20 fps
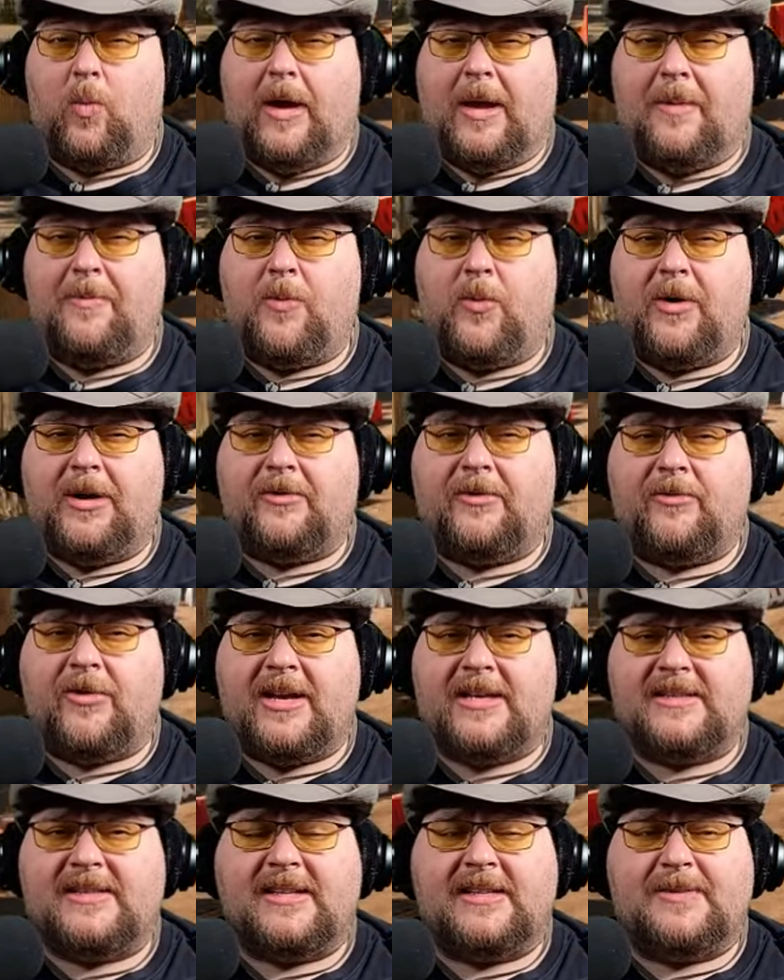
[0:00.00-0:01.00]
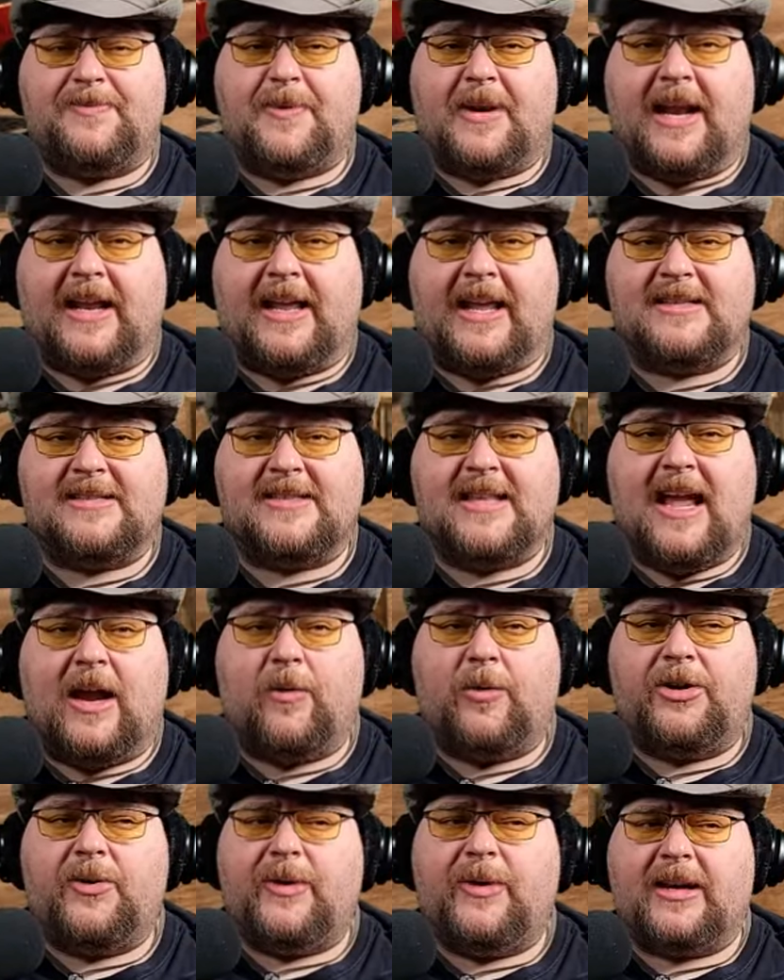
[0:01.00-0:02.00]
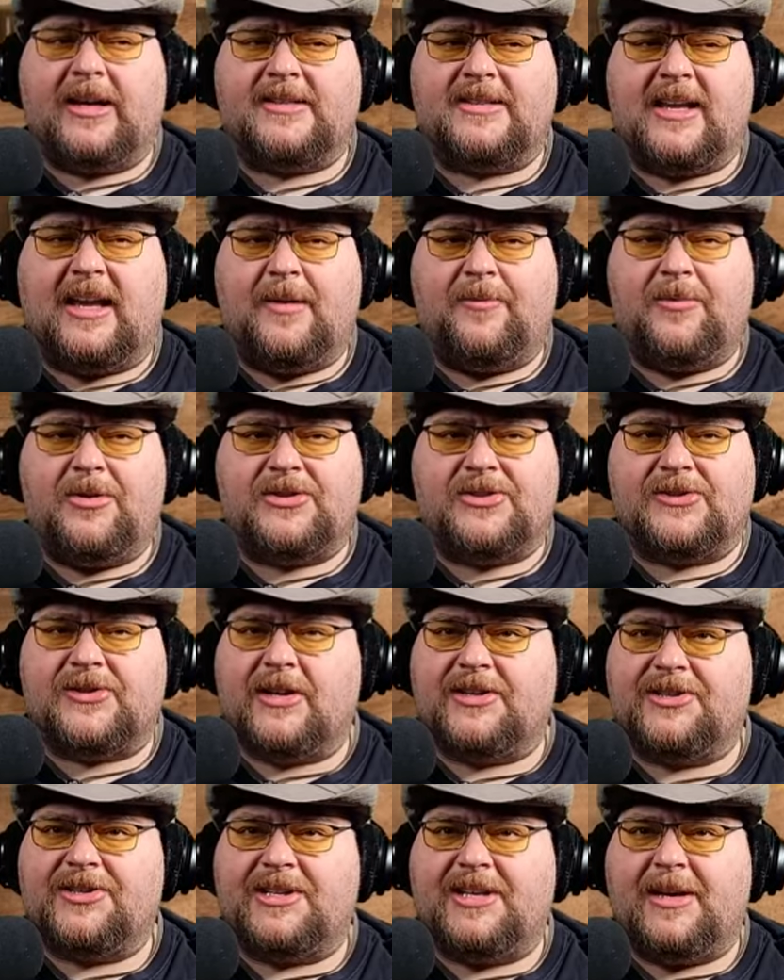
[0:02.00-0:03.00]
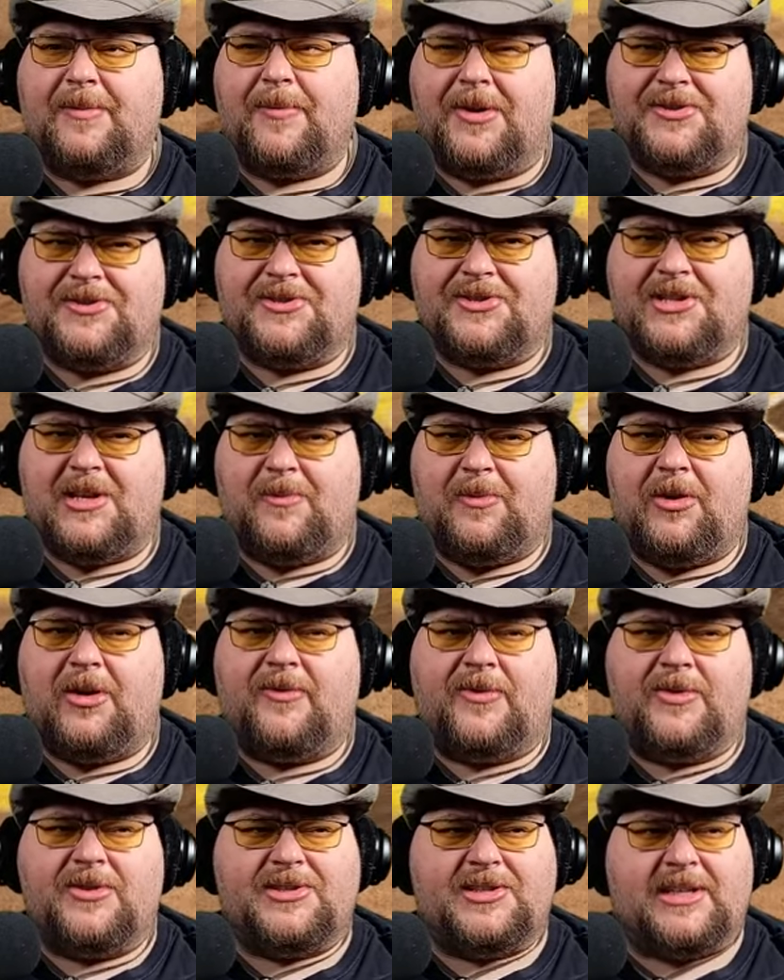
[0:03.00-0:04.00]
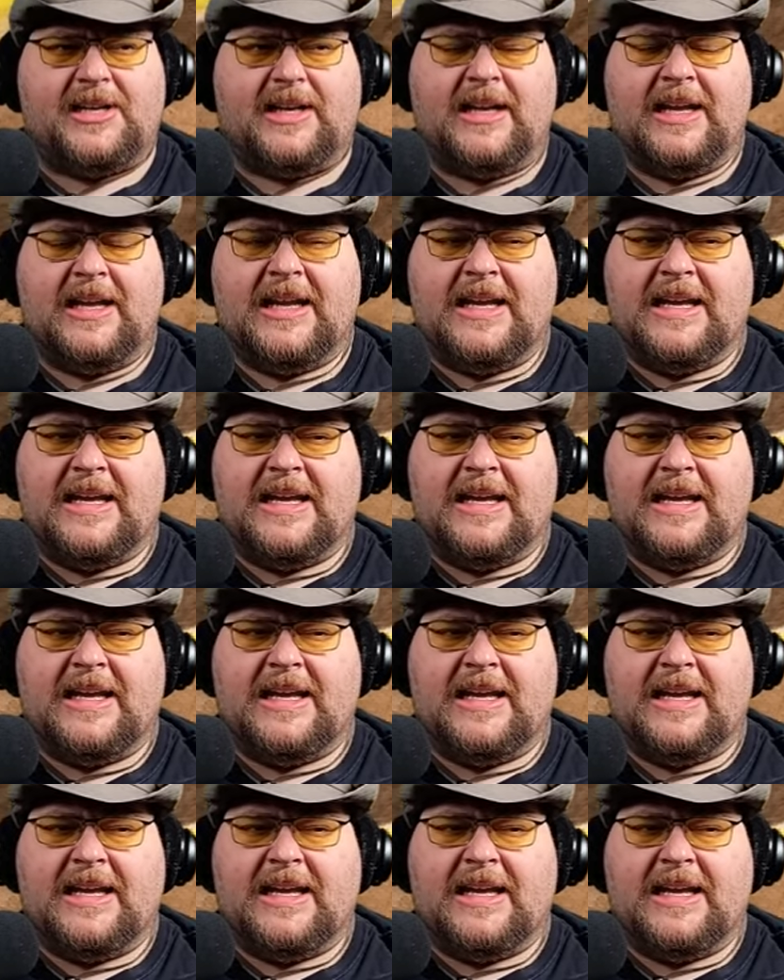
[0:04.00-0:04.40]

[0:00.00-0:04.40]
waypoint races, but I guess now we're doing a time destruction in Monster Jam University.